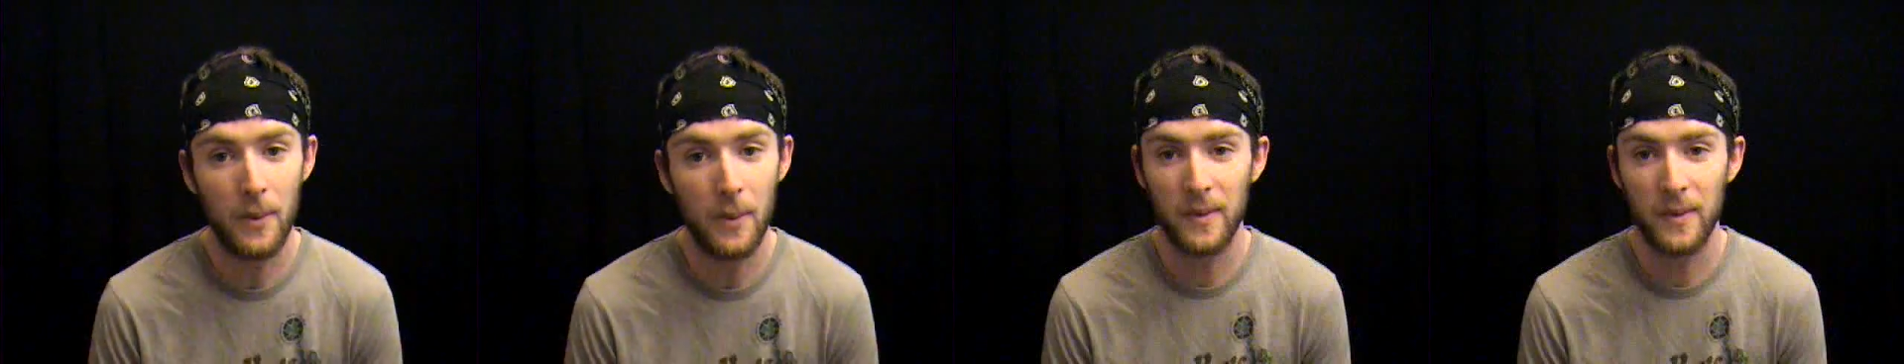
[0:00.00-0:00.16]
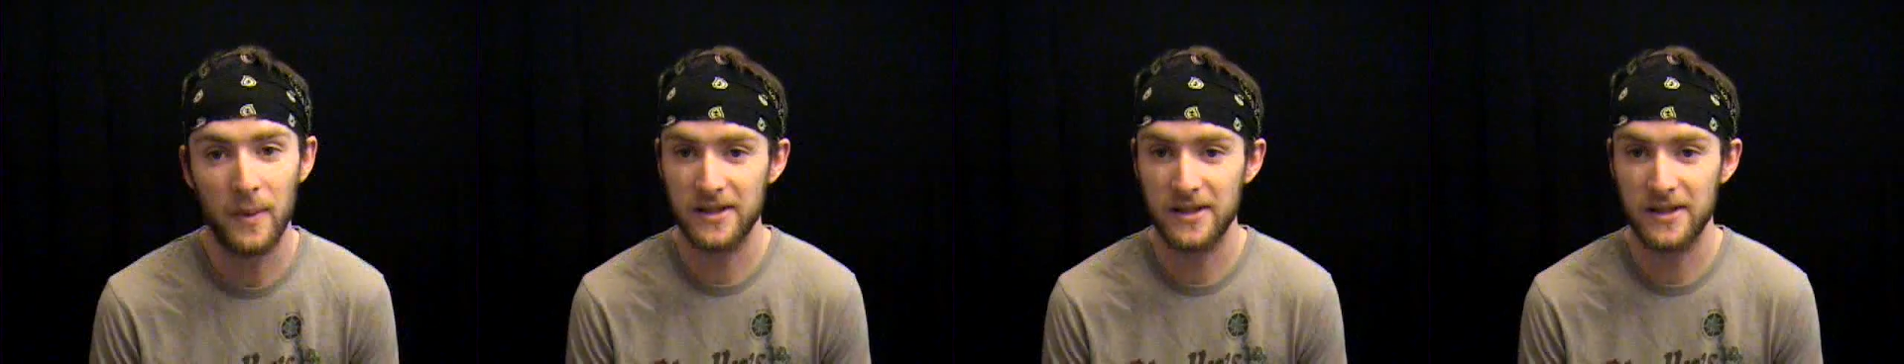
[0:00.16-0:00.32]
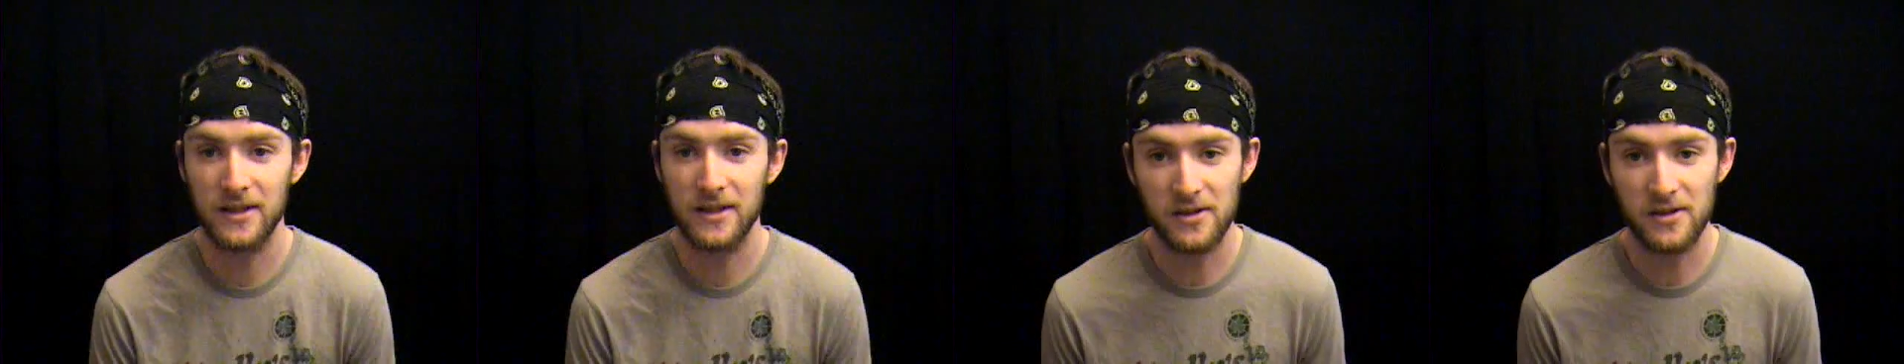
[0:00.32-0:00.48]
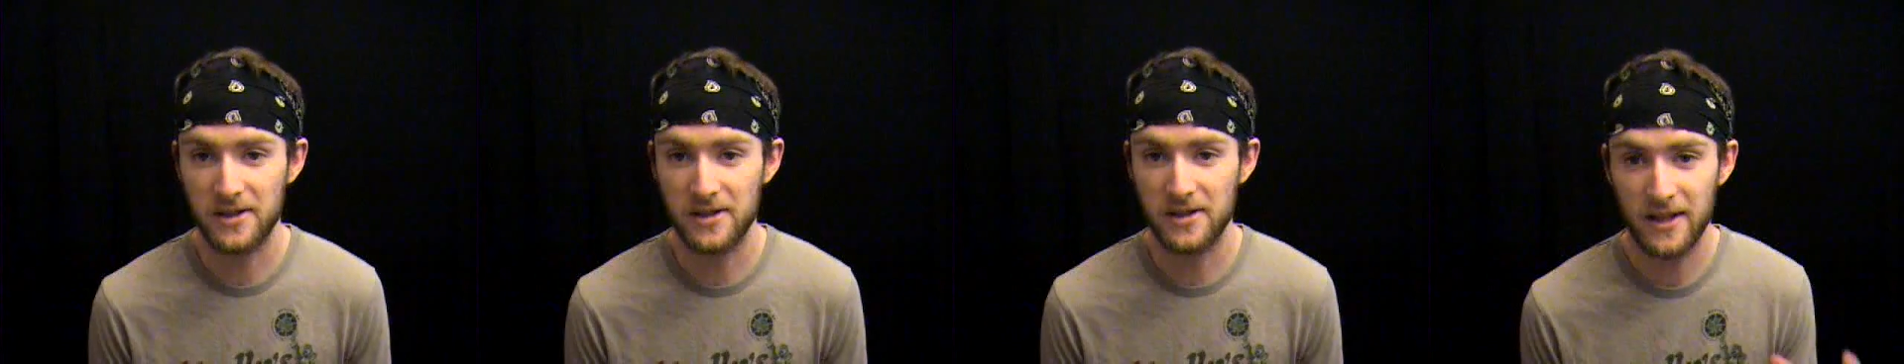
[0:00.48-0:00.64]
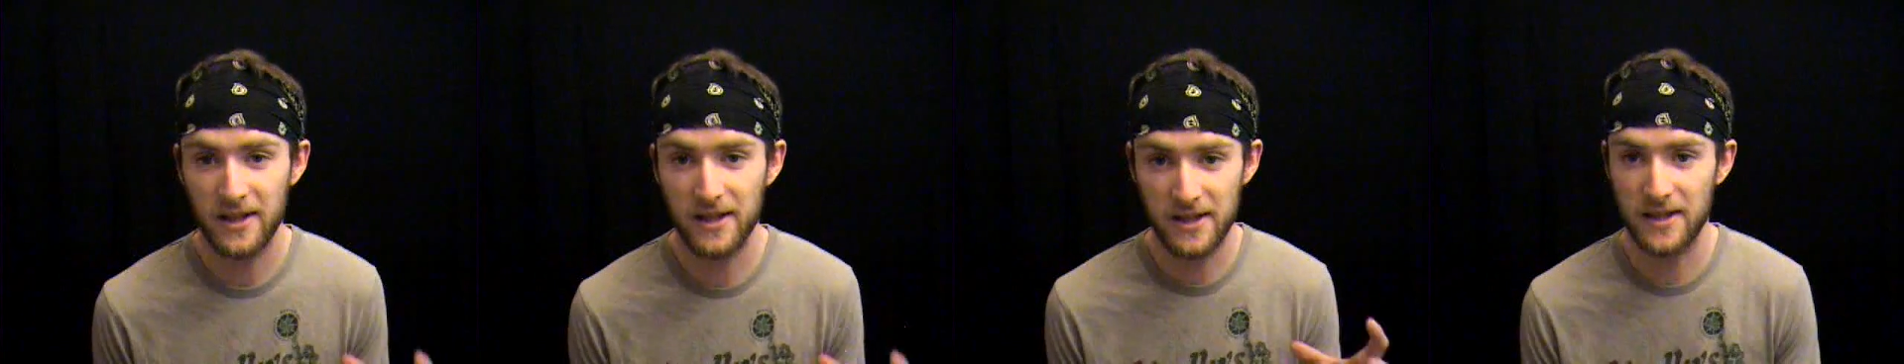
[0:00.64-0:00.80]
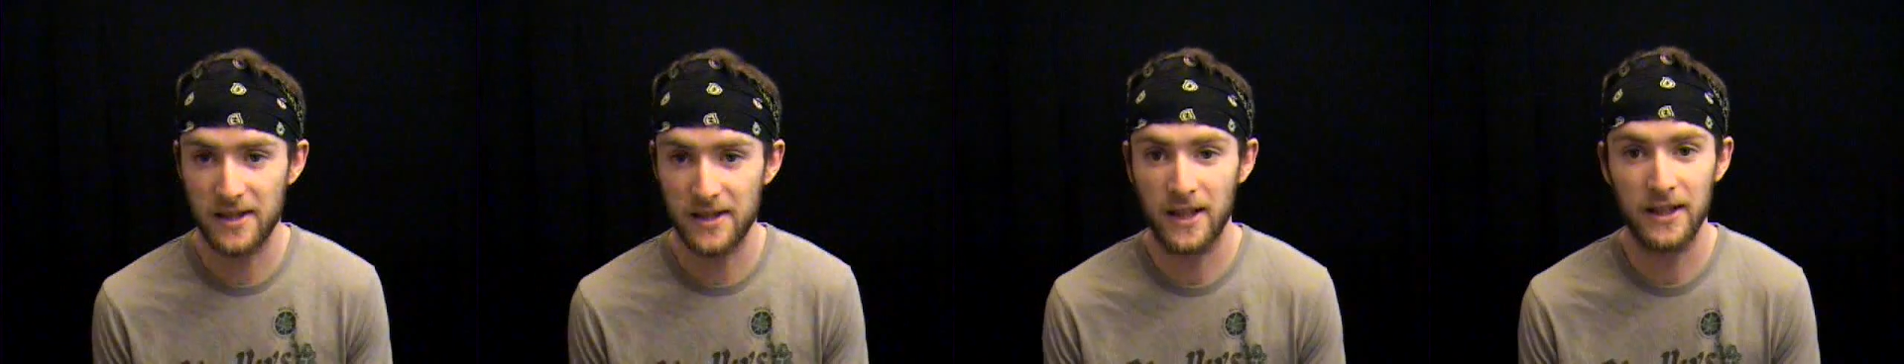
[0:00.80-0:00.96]
This little
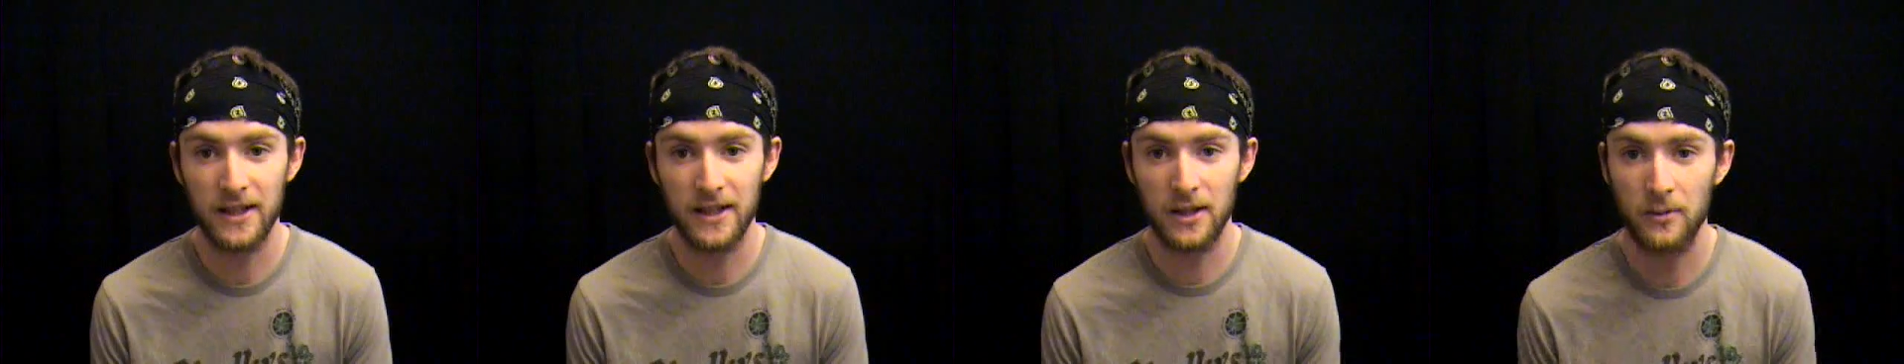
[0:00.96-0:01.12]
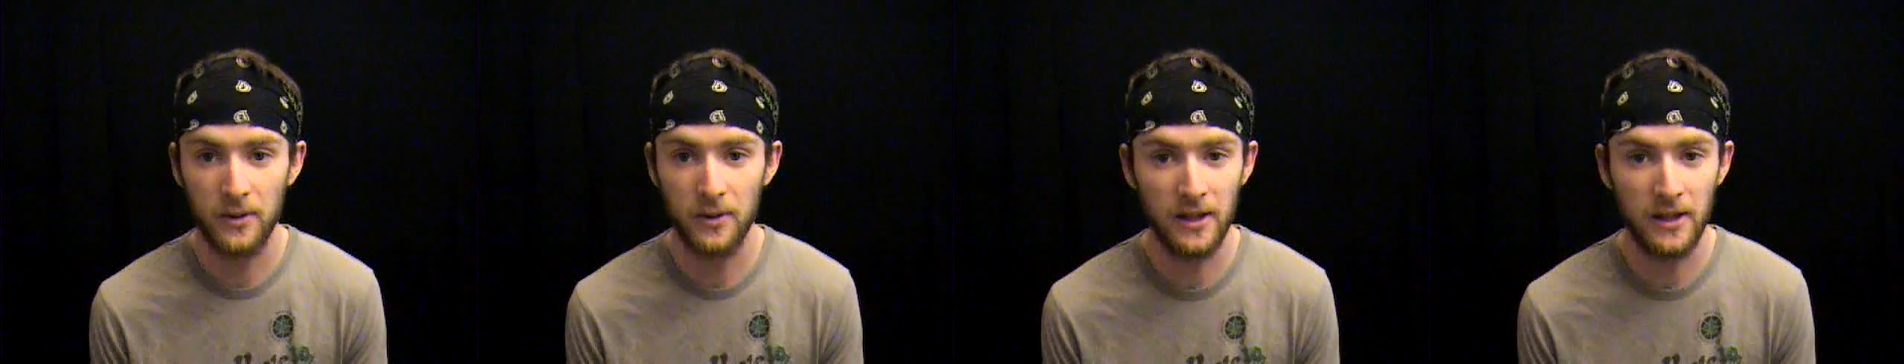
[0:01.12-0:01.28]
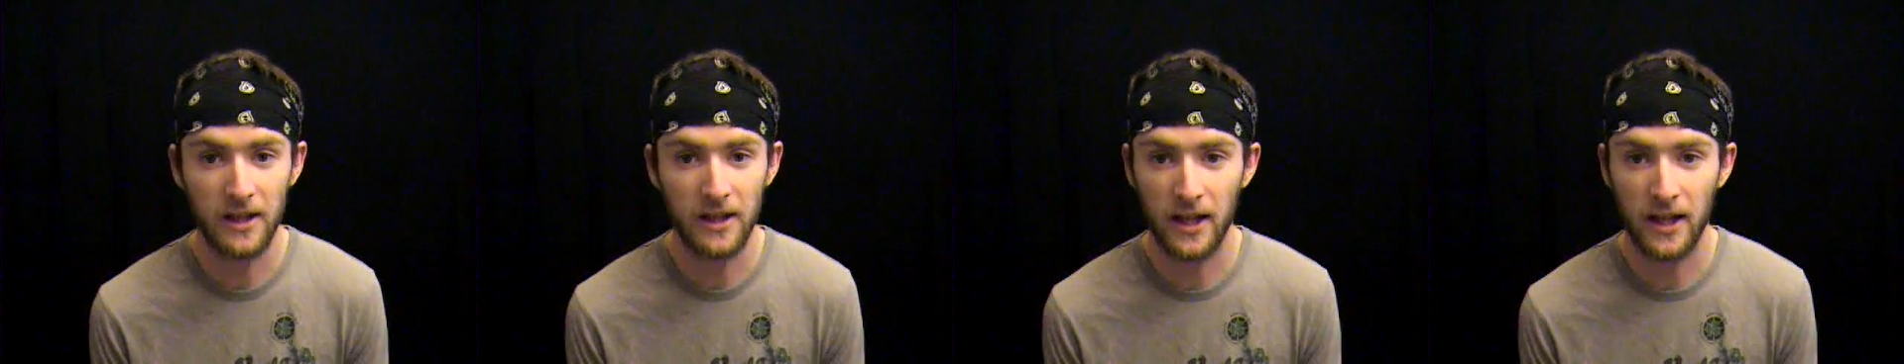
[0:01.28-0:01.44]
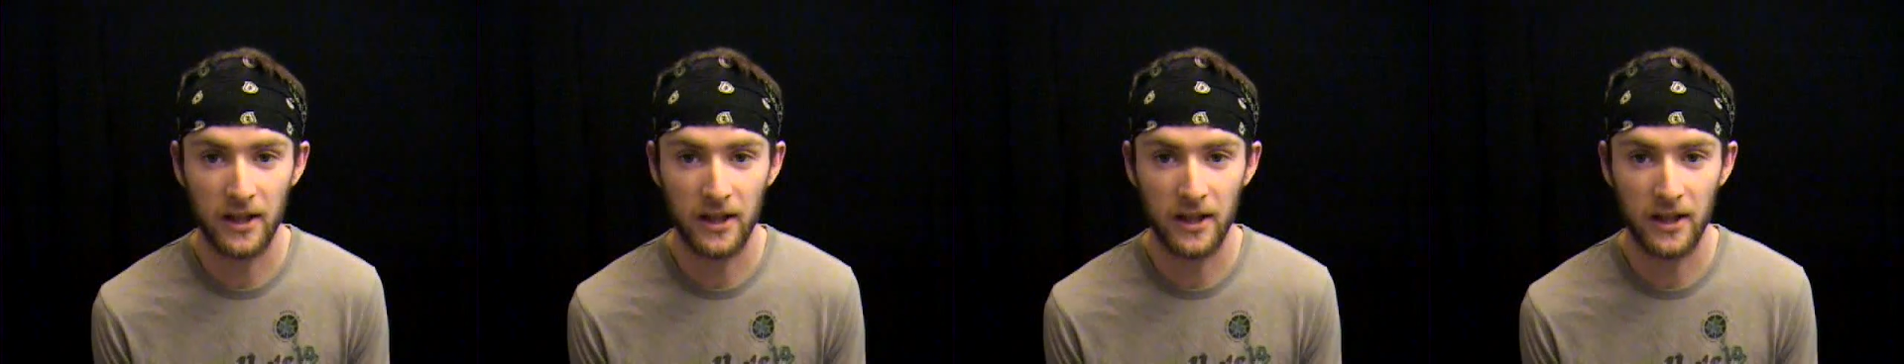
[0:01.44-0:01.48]
six-sided ring.